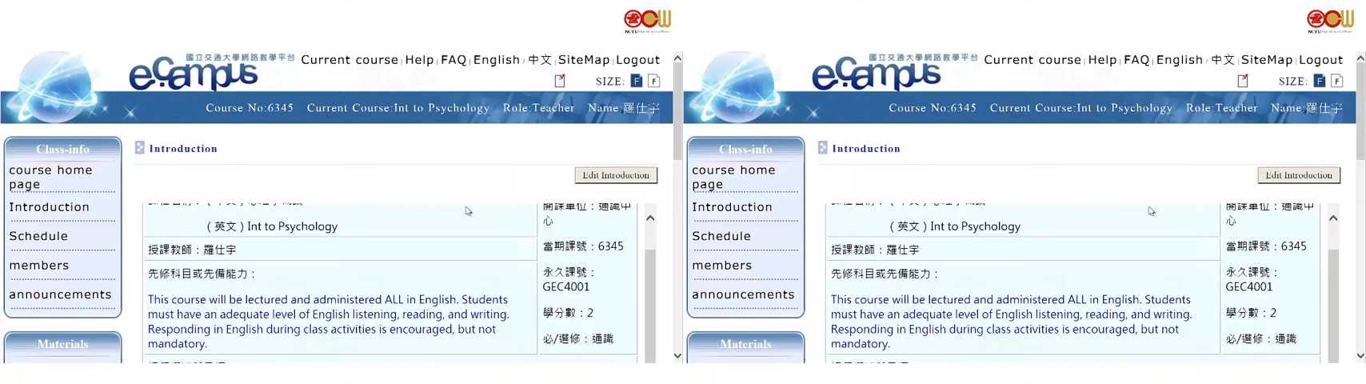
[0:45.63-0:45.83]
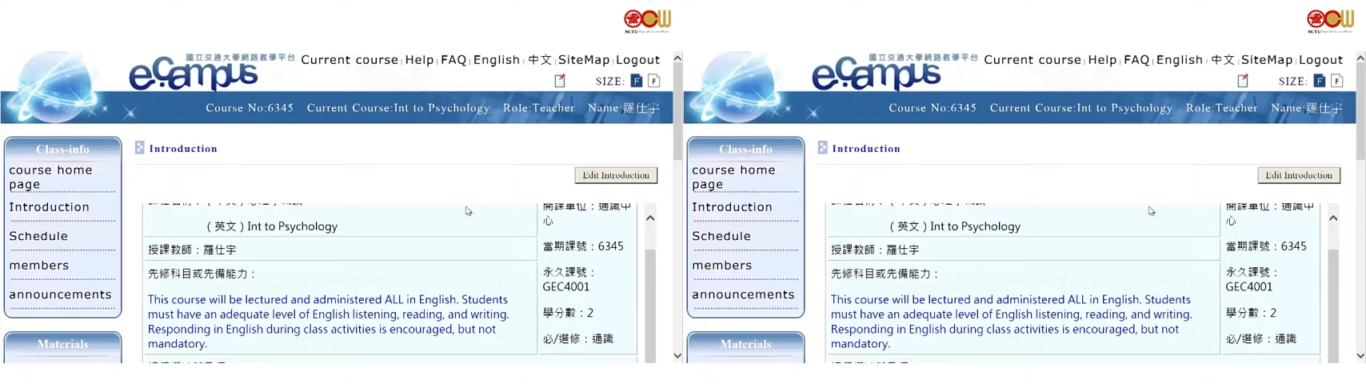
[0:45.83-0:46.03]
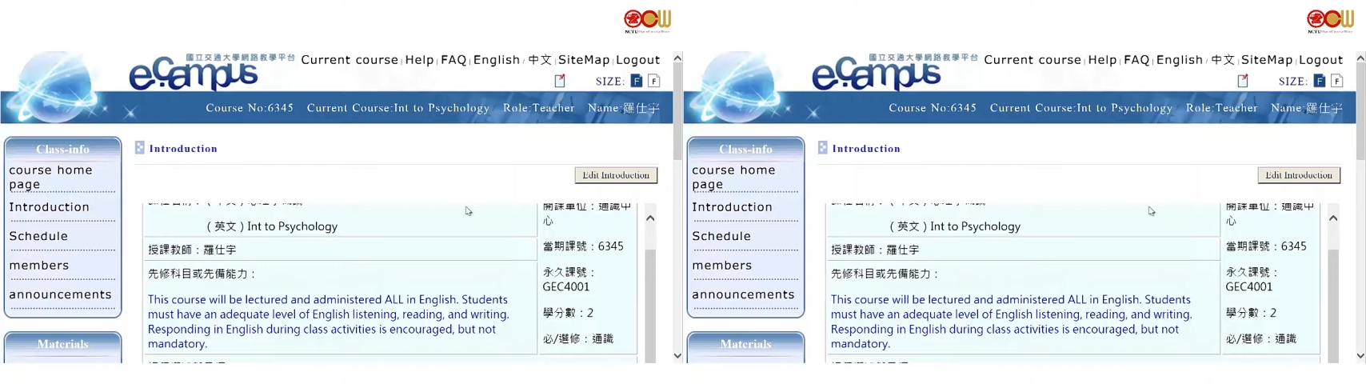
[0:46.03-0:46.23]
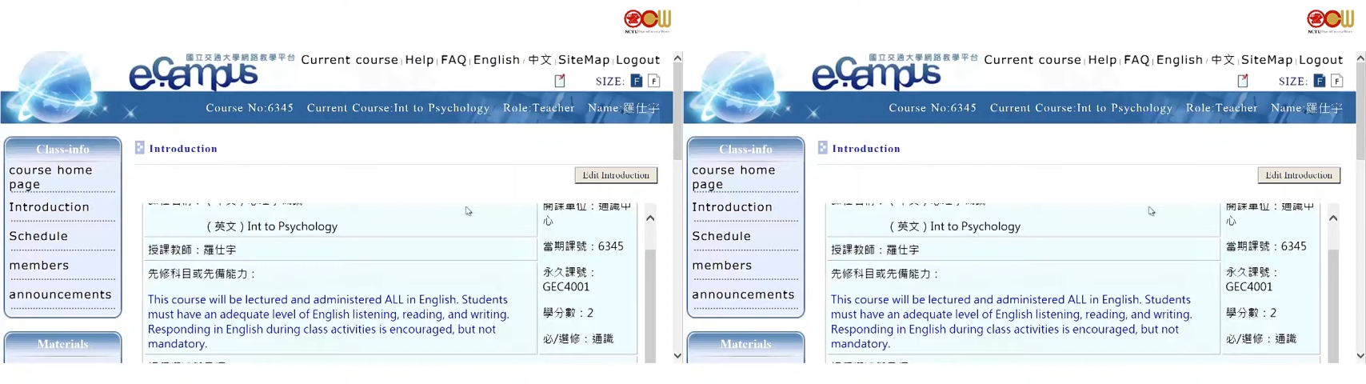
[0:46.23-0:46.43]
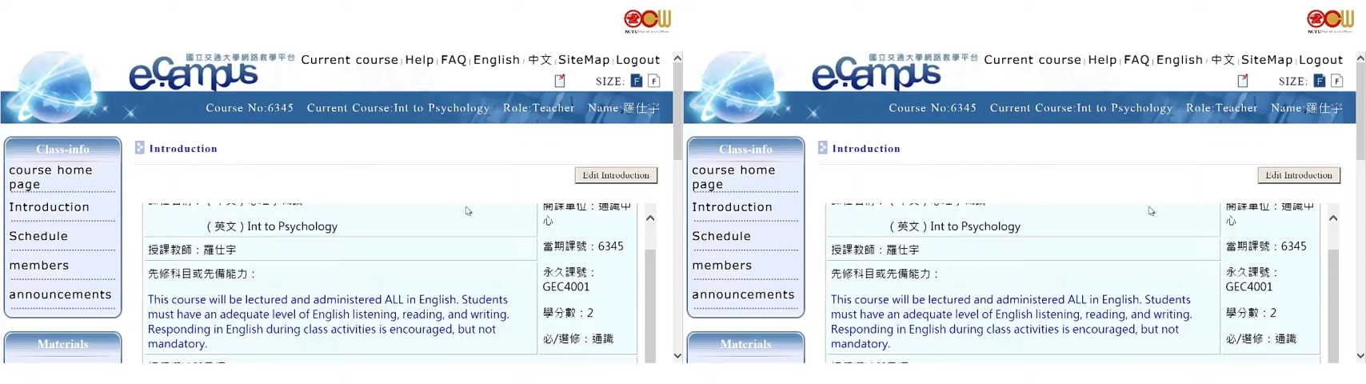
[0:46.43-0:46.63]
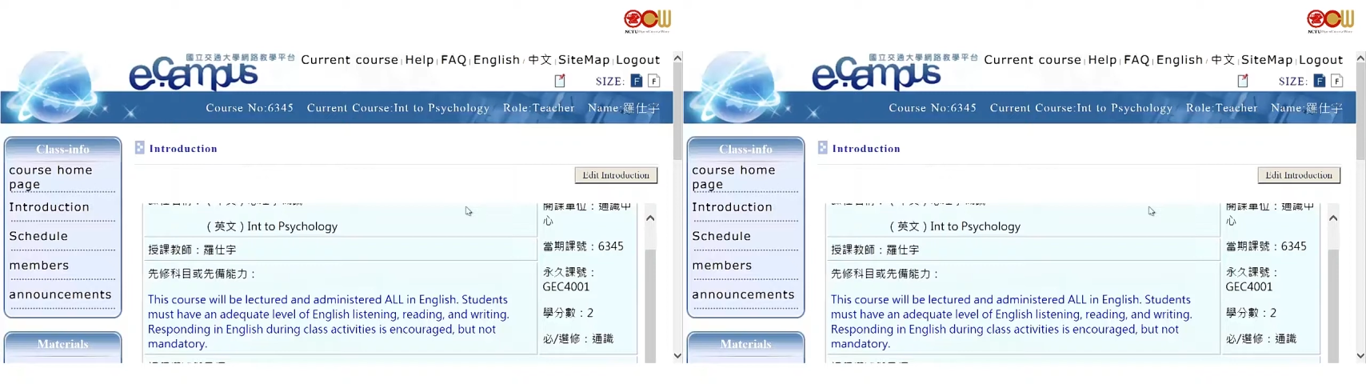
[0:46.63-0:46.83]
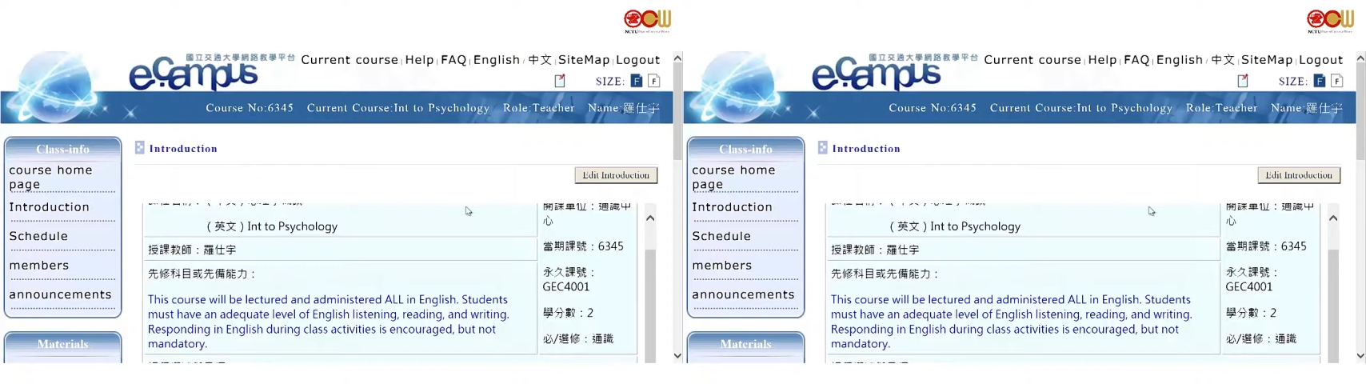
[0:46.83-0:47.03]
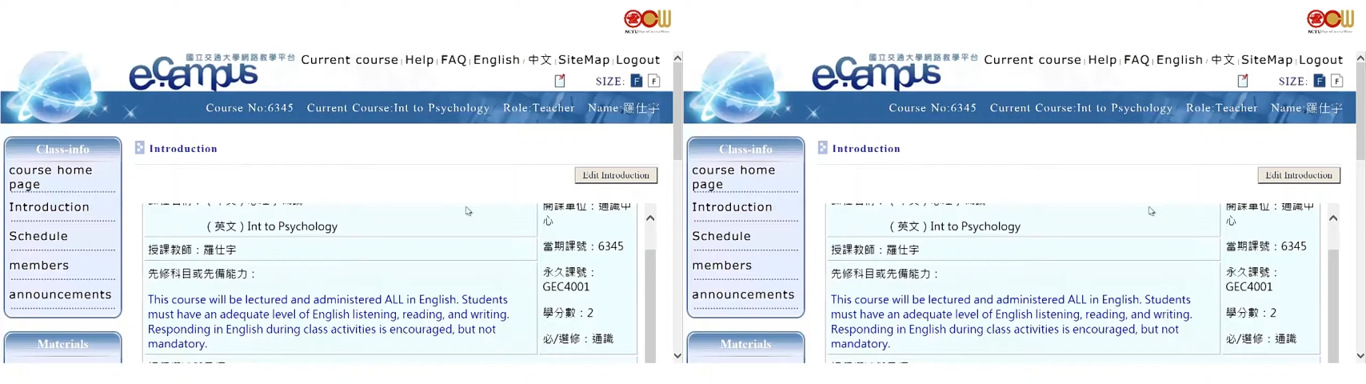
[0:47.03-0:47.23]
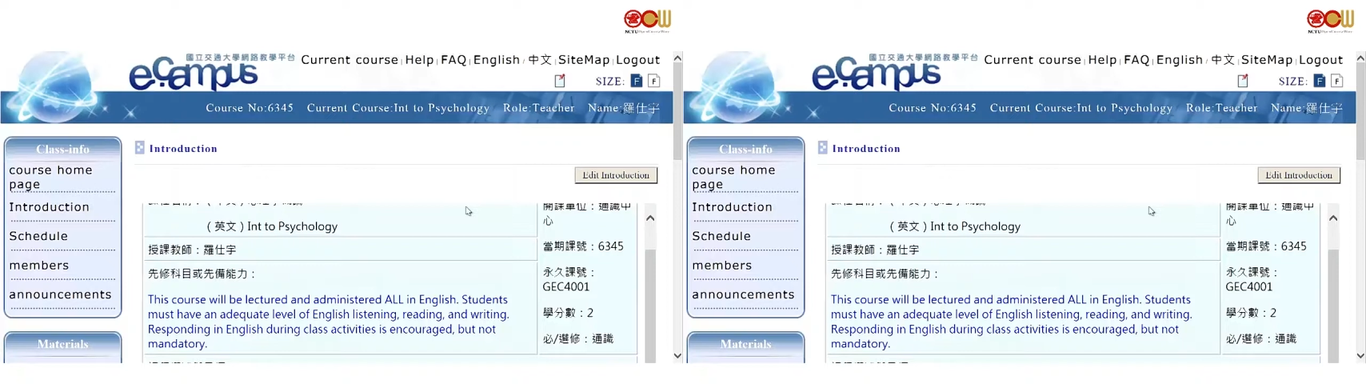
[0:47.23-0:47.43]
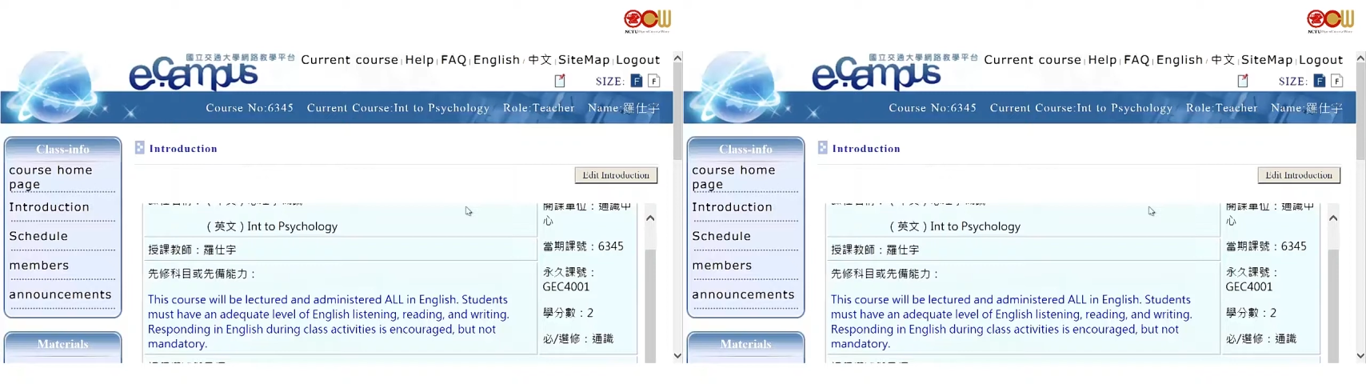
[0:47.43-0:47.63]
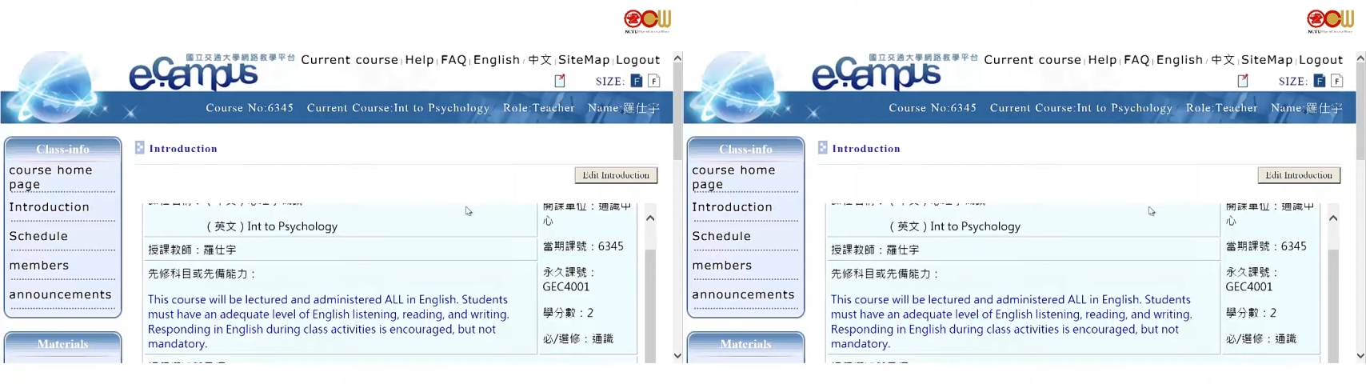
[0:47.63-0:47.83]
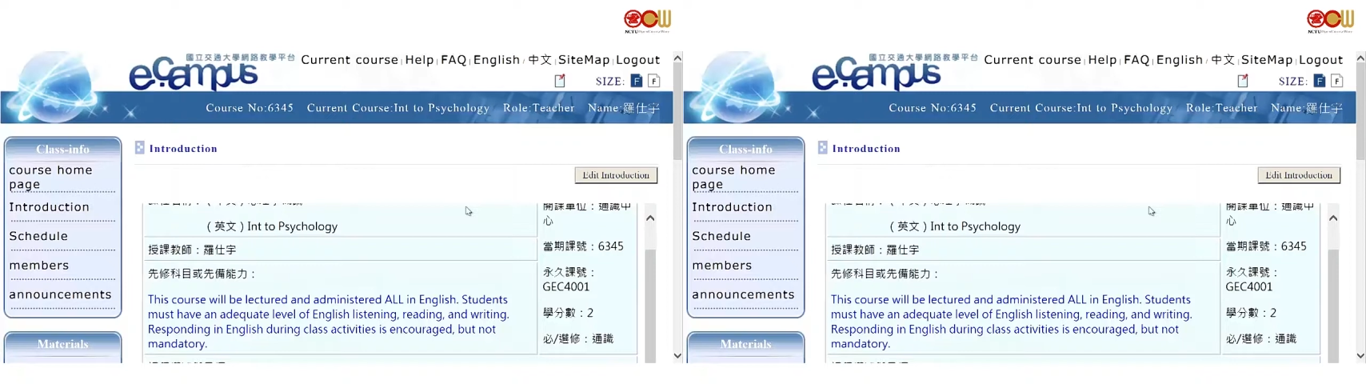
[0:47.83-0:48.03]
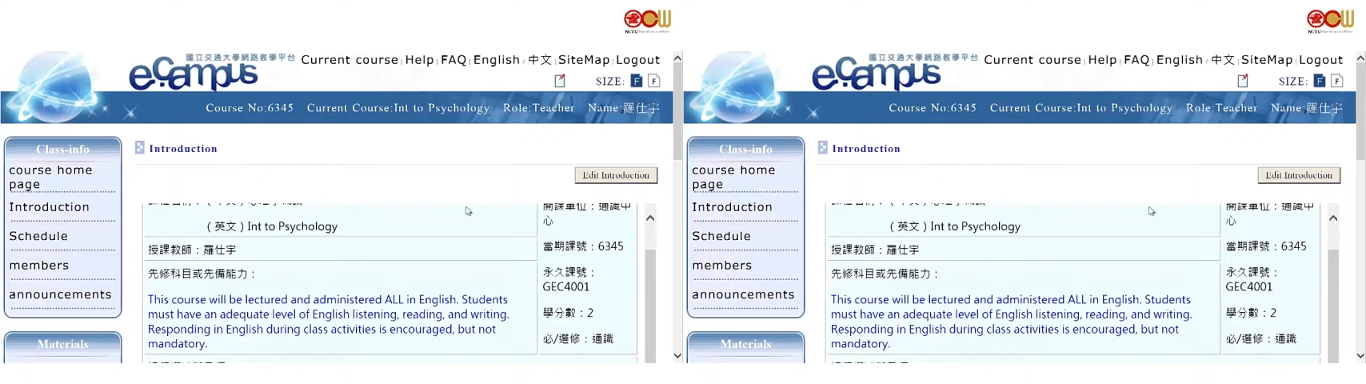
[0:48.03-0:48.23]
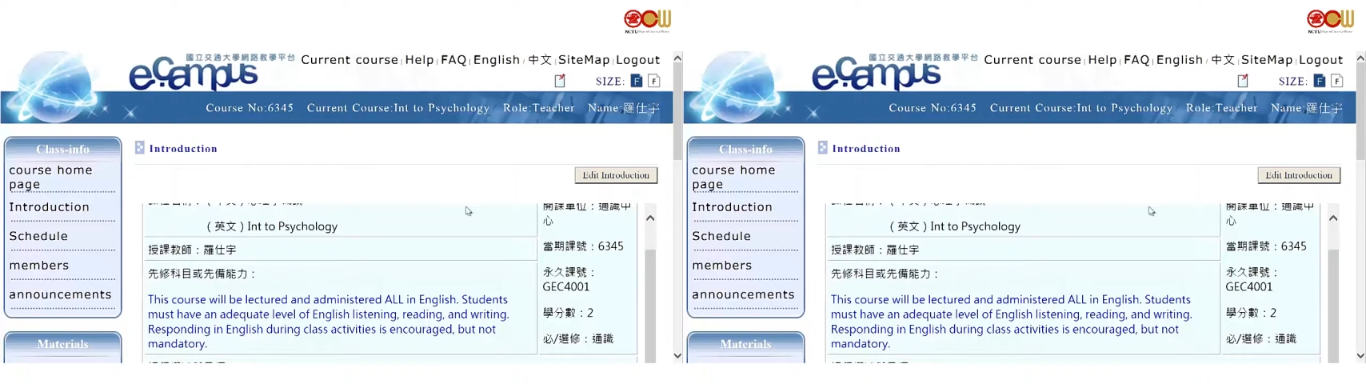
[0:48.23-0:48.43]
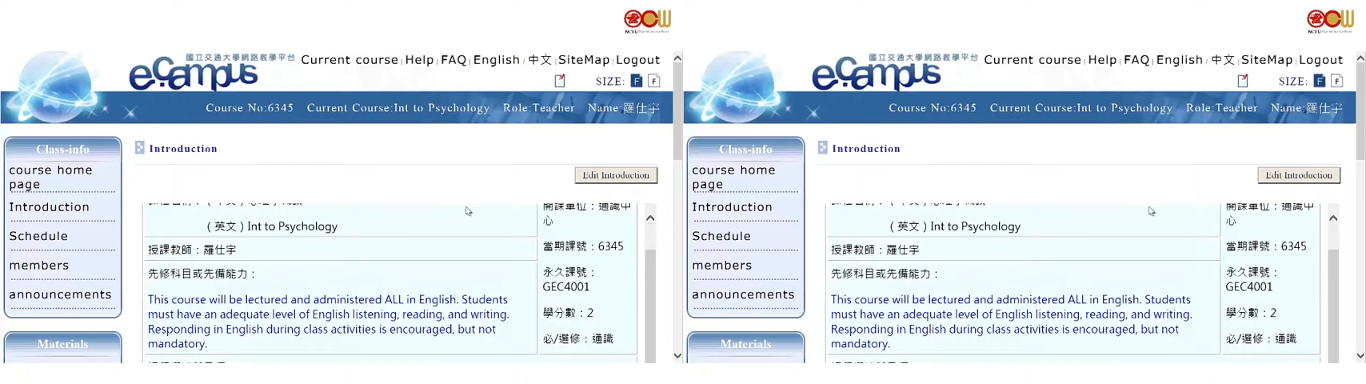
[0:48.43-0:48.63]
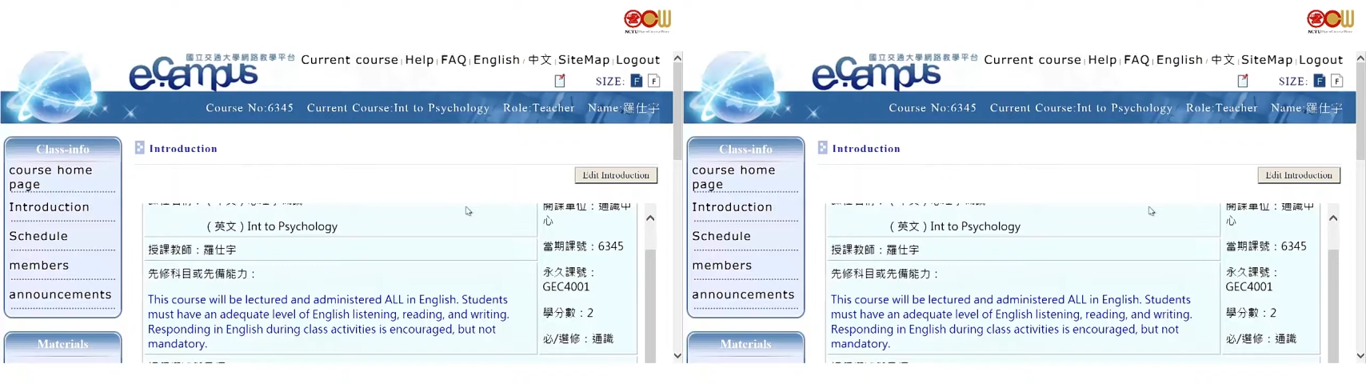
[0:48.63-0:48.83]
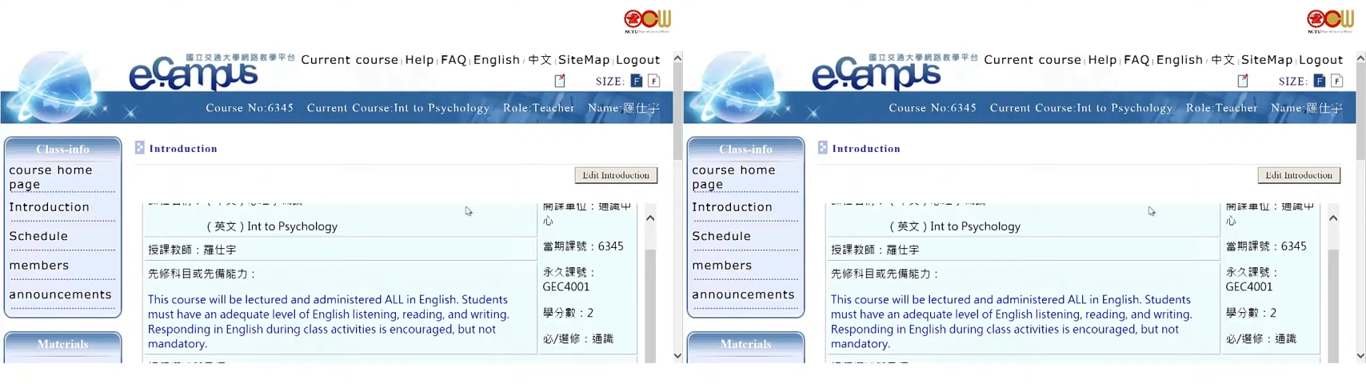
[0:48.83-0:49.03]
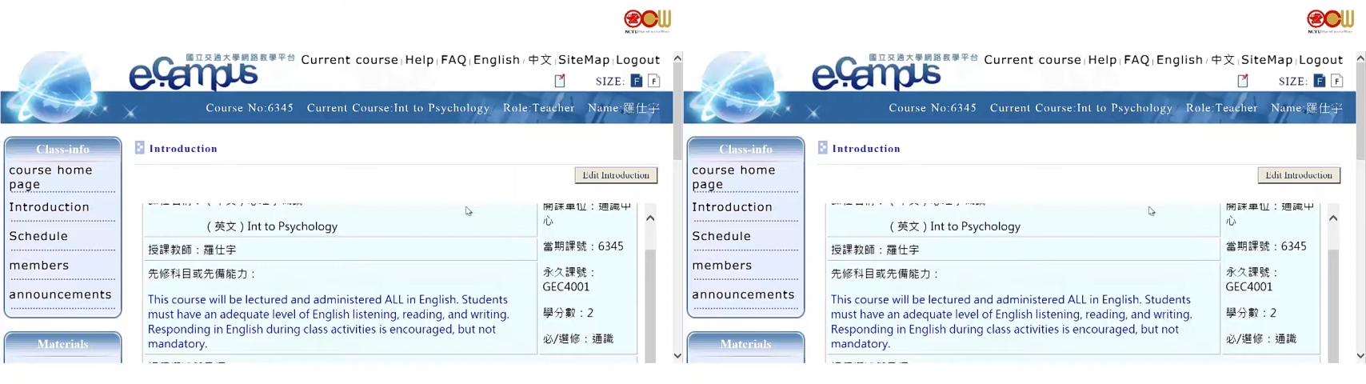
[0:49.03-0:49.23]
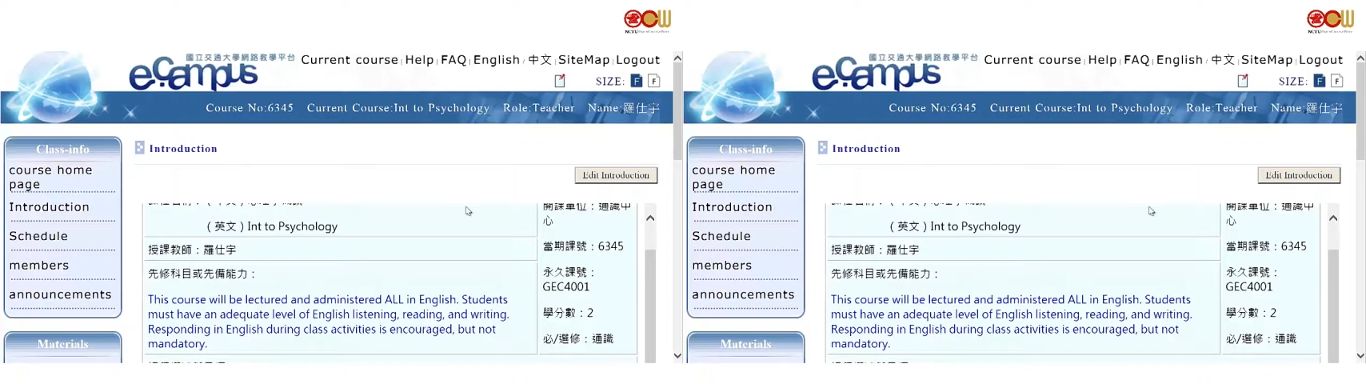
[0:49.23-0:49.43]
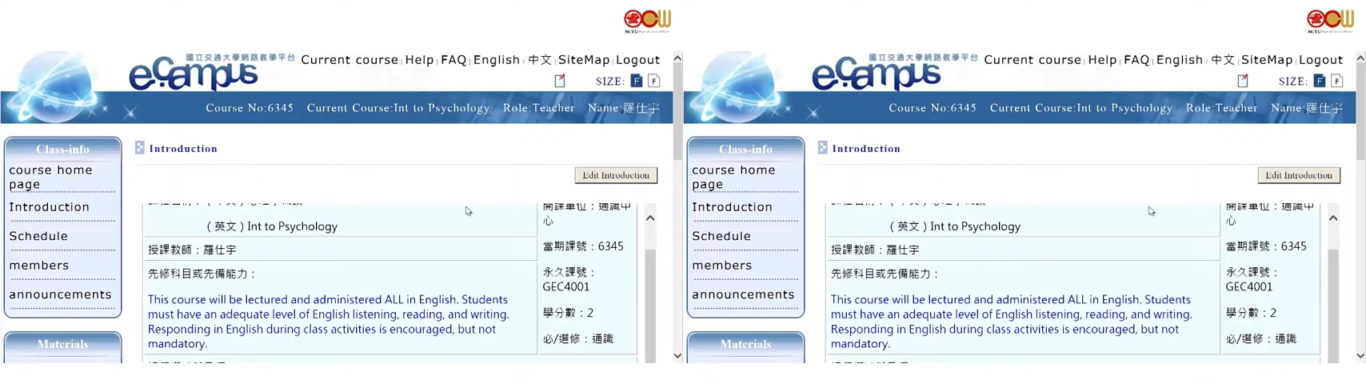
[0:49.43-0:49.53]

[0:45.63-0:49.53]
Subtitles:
Nobody's mouth can be seen.